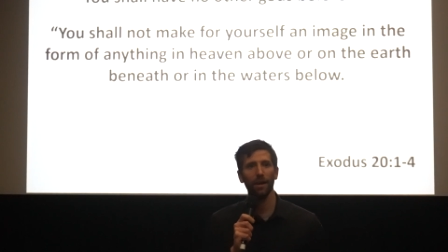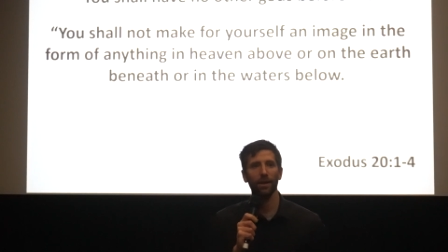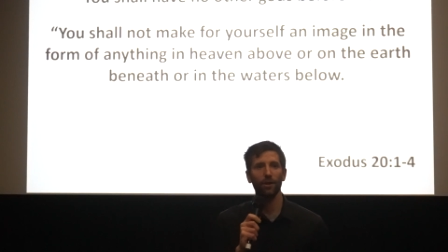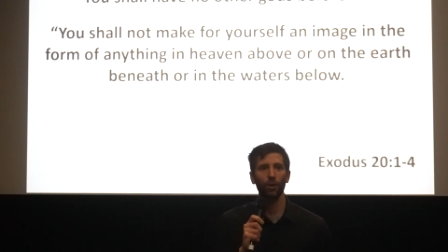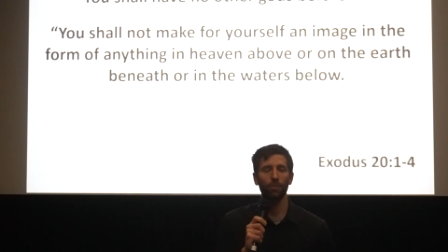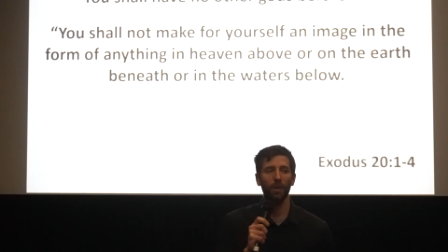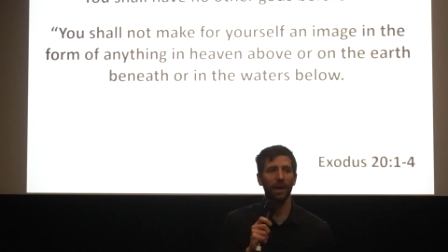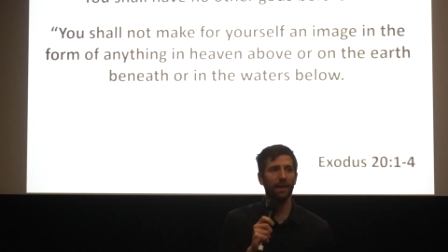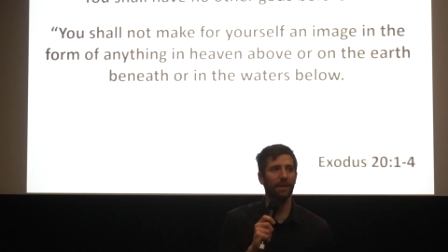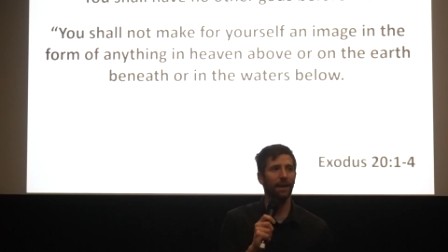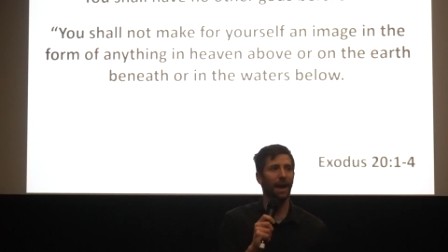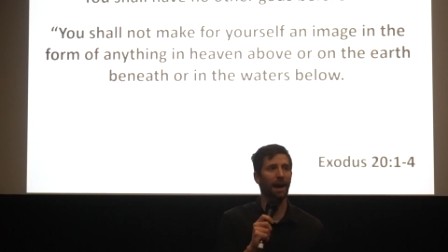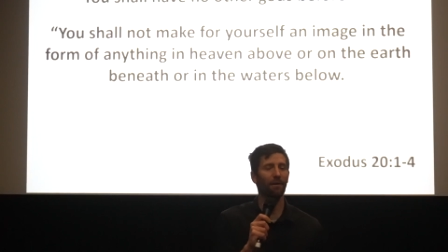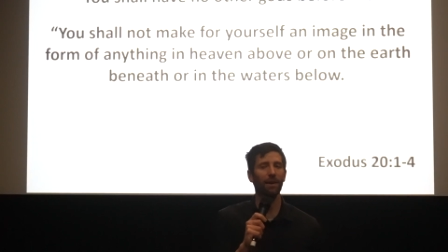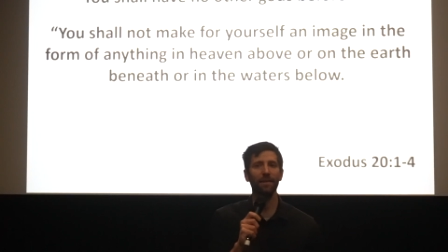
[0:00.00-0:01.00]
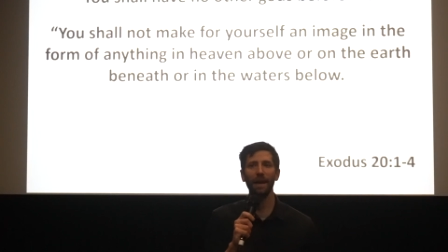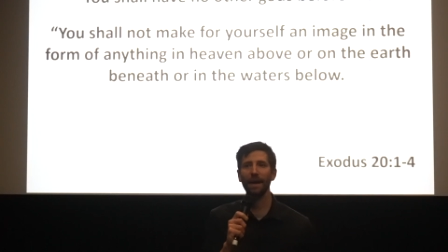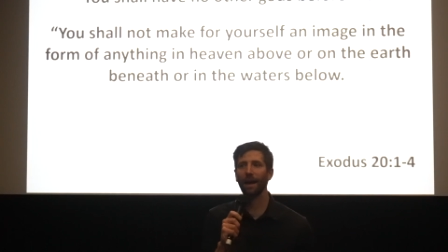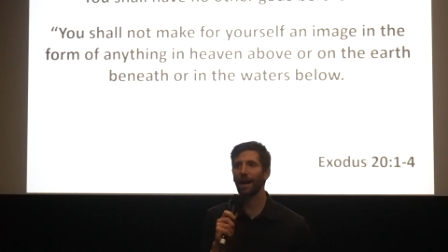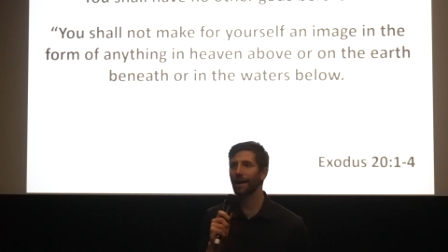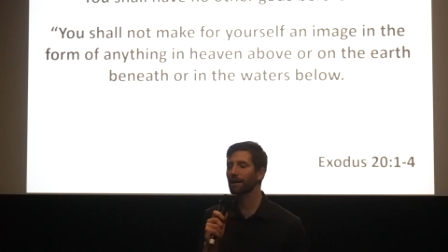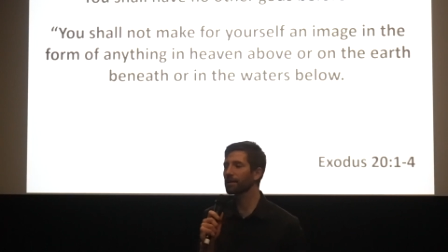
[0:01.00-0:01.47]
You might carry that
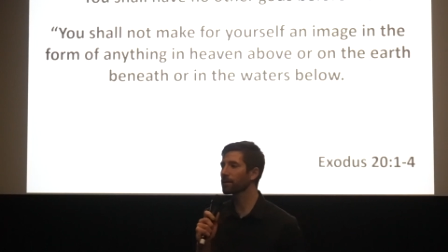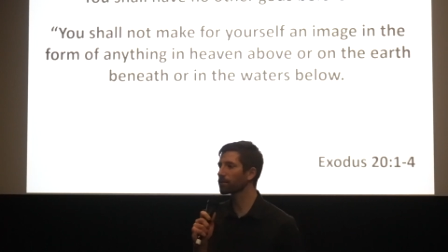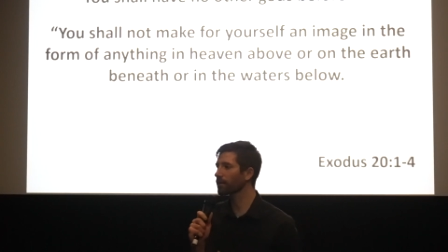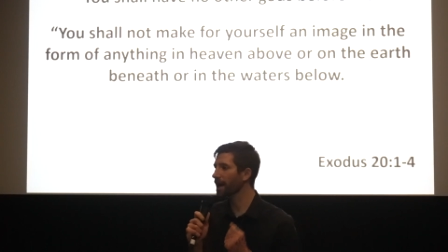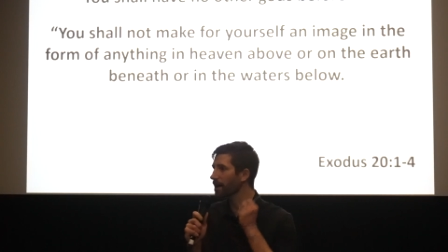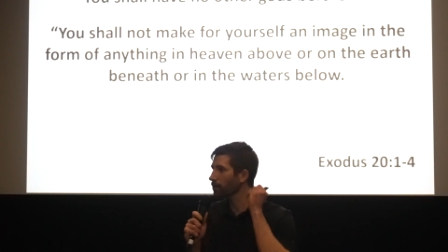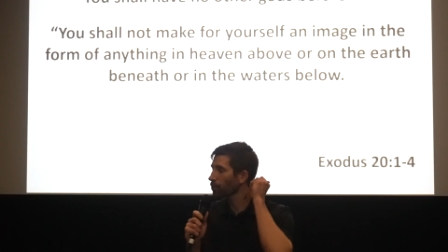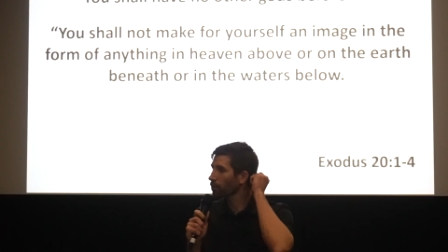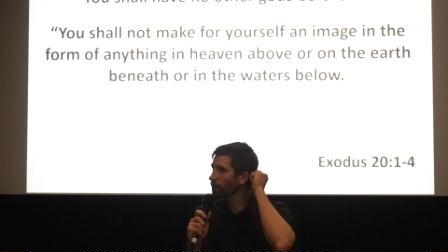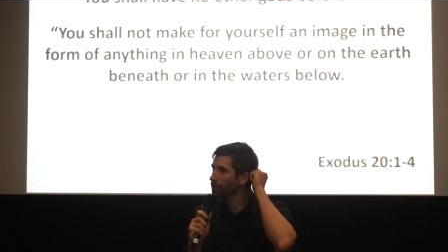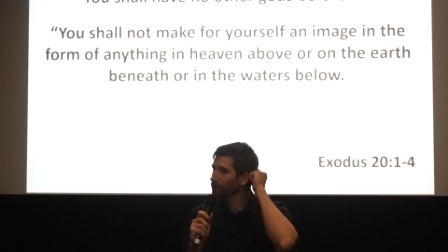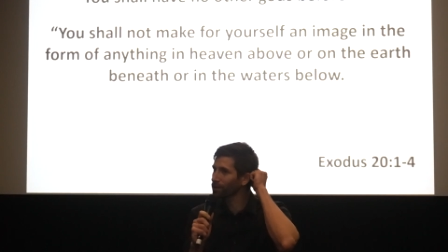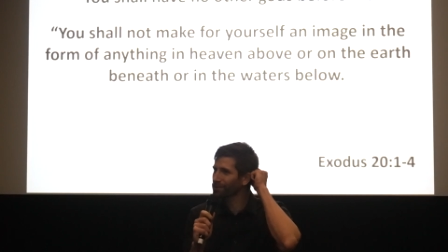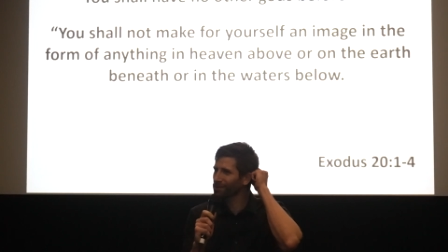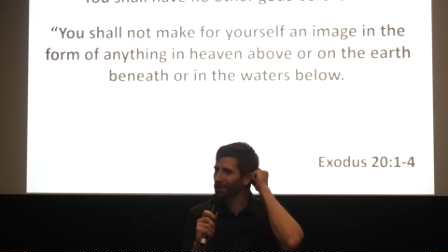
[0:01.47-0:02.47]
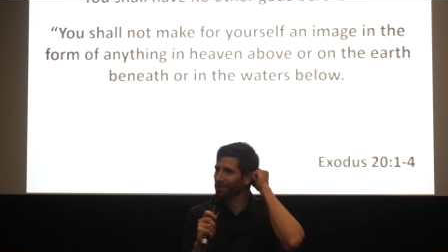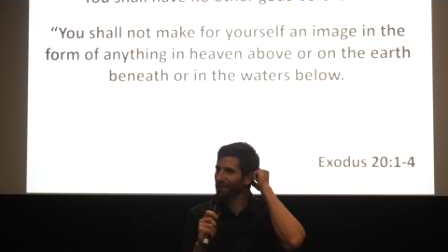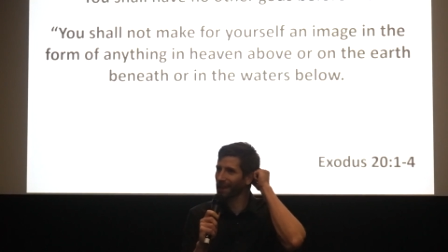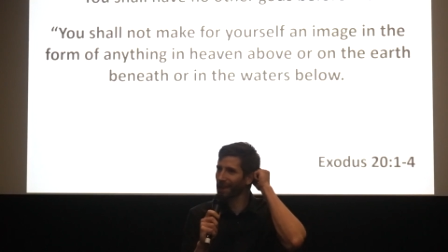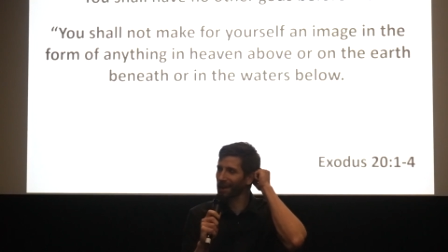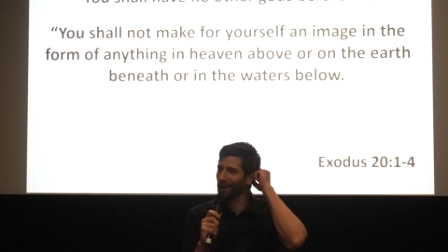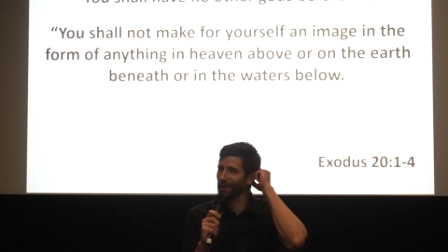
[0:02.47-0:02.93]
idol around with you, sort of
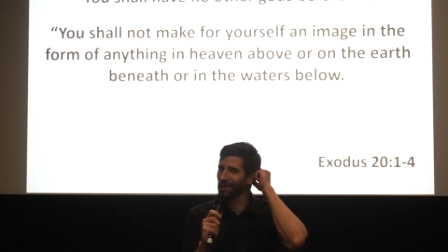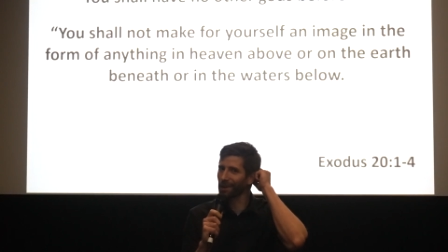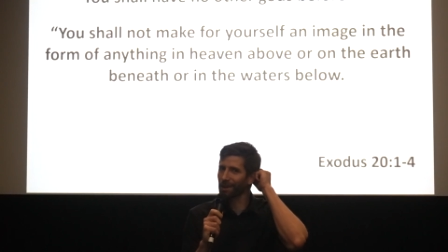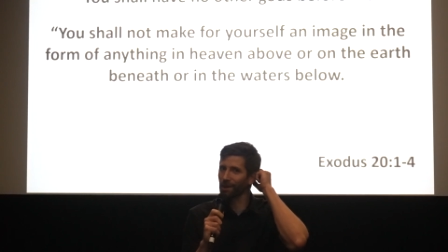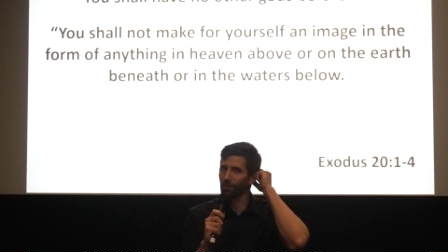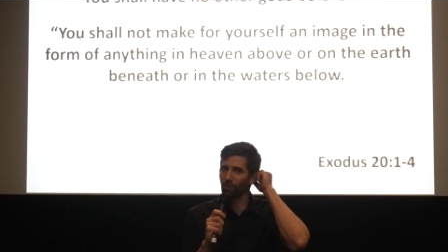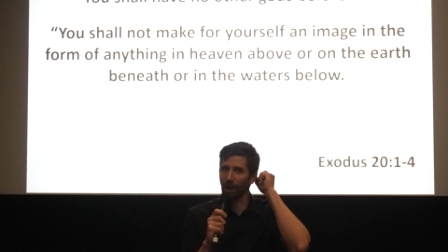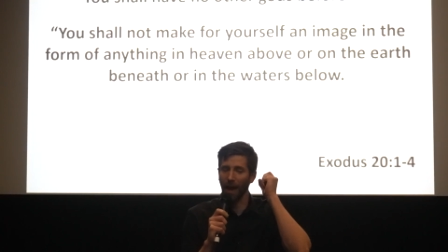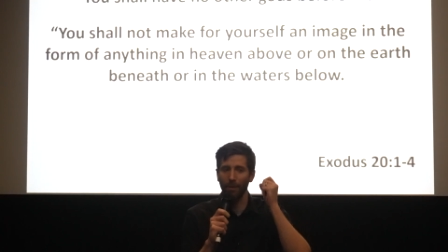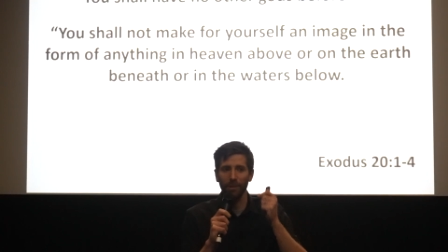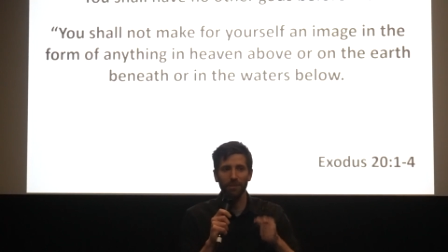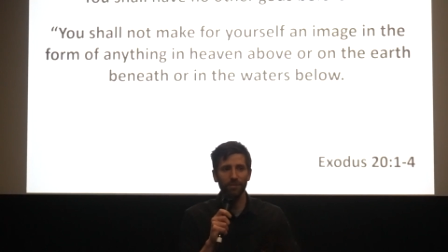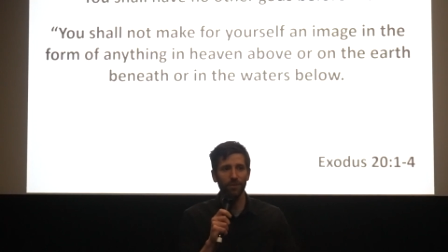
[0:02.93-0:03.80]
like a lucky rabbit's